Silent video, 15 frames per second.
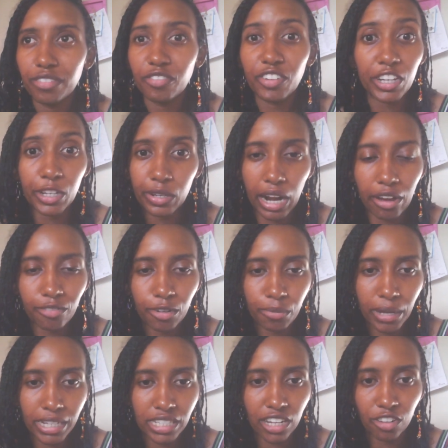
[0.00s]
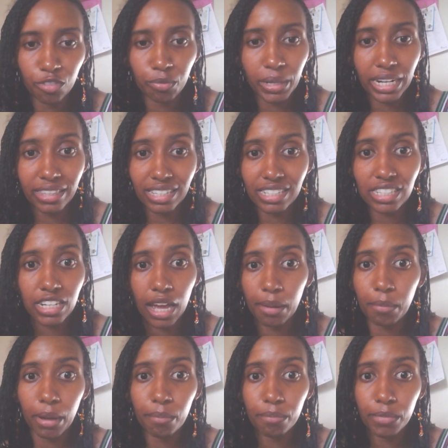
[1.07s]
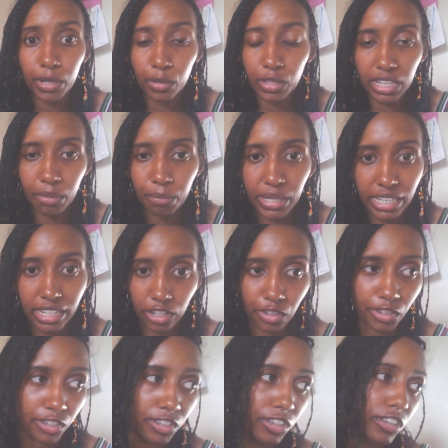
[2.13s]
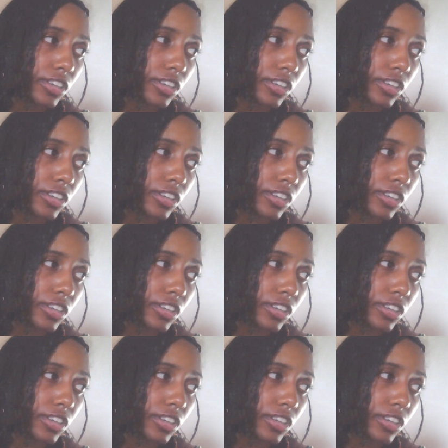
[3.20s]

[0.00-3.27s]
figure it out for myself. But at this time, I'm merely a beginner.